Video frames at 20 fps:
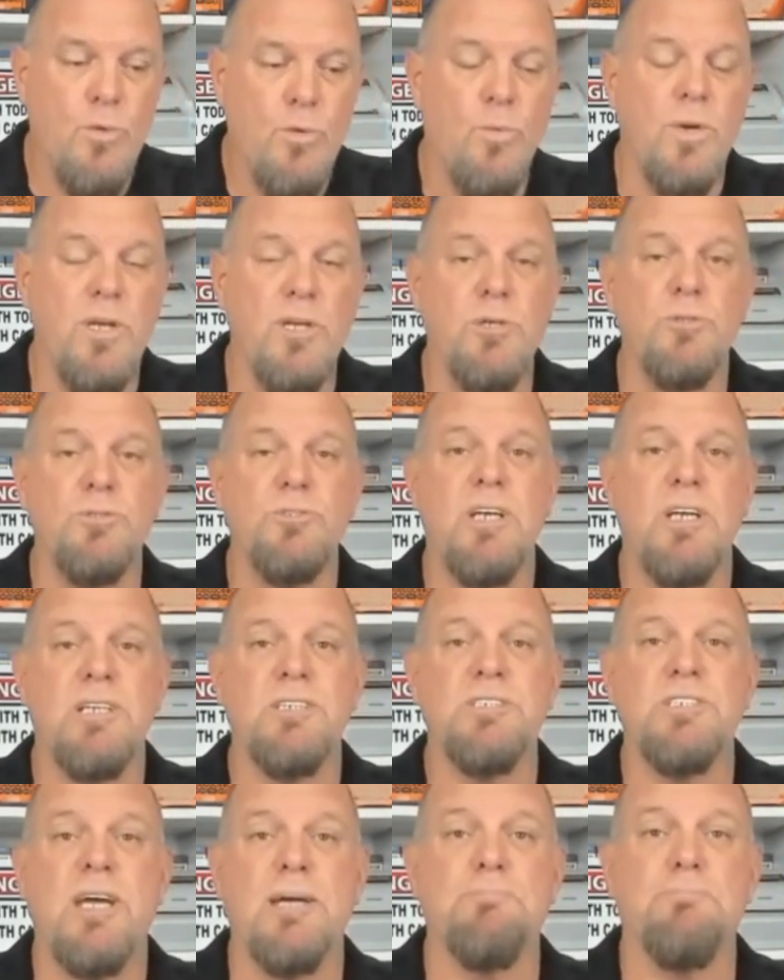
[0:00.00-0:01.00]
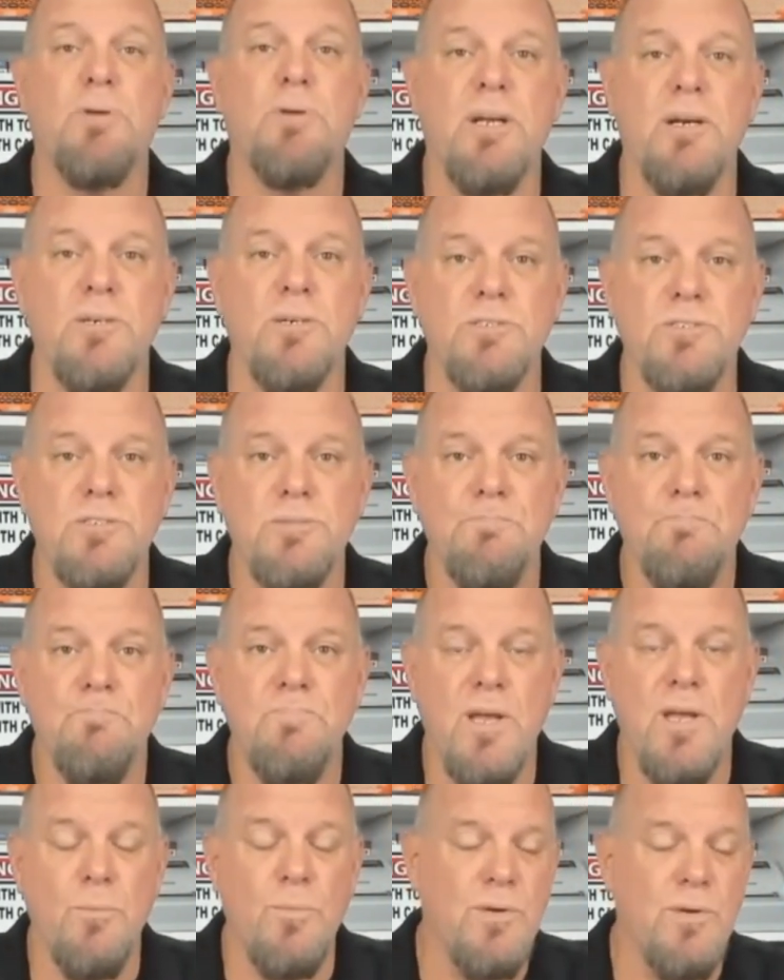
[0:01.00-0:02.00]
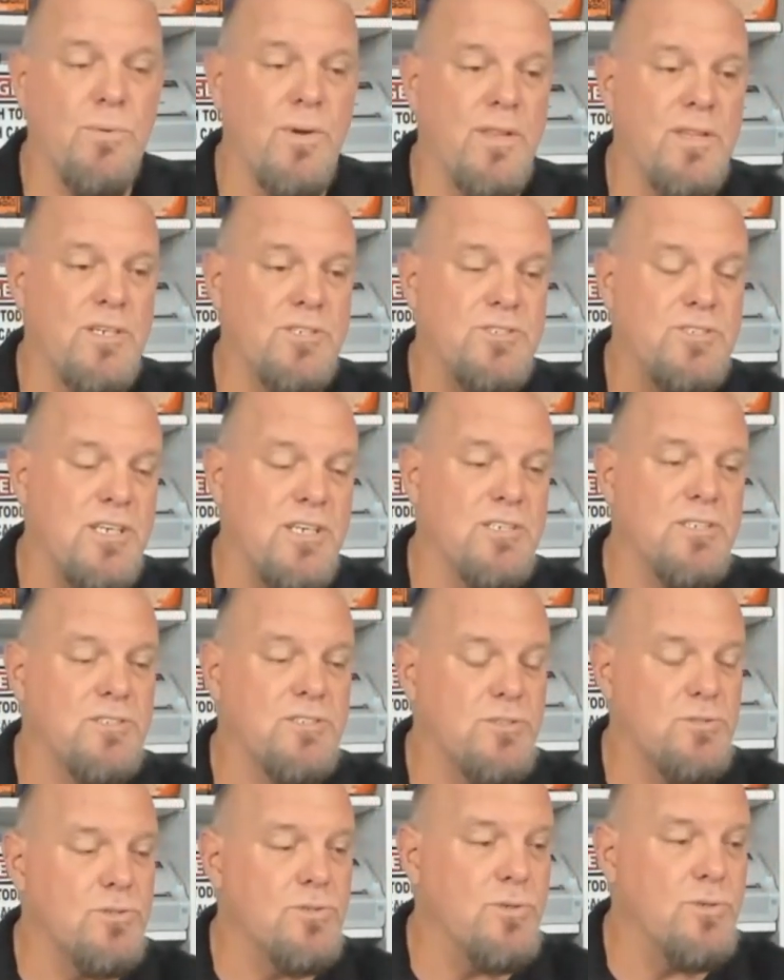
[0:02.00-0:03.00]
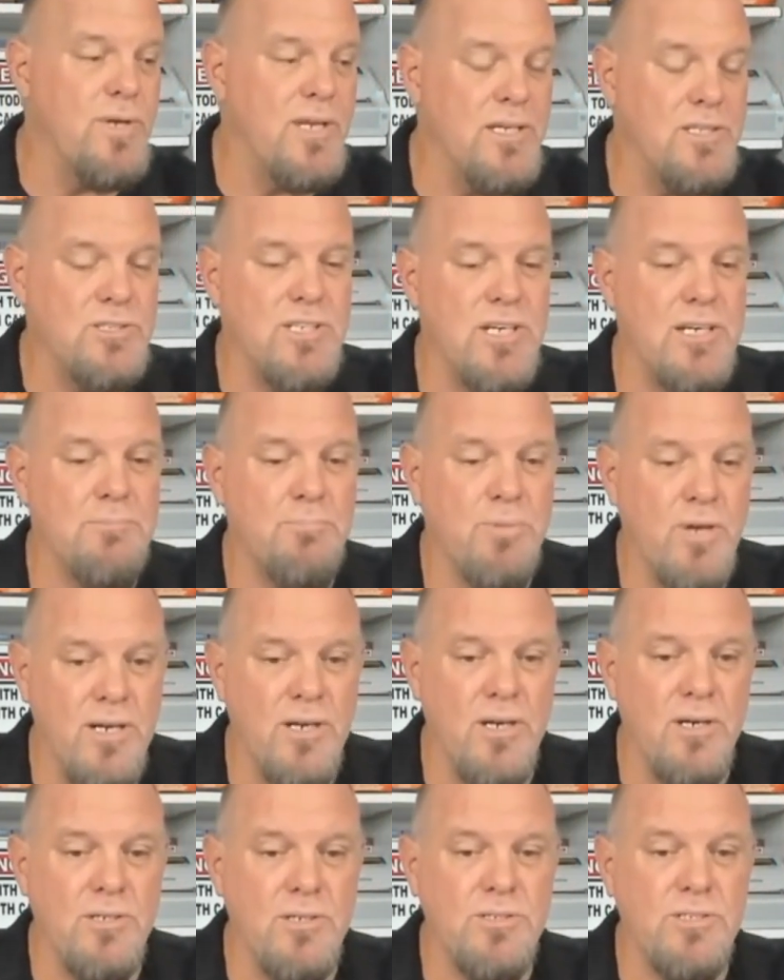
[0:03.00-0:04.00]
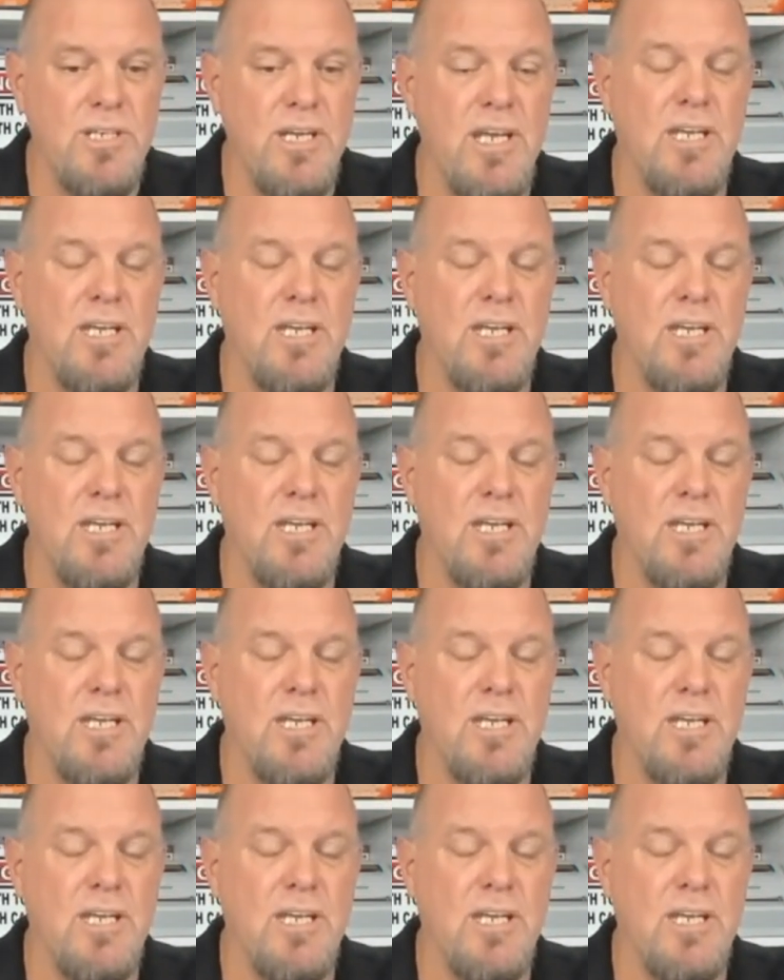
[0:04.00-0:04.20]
we used inkjet printers, and we'd run these things through inkjet printers,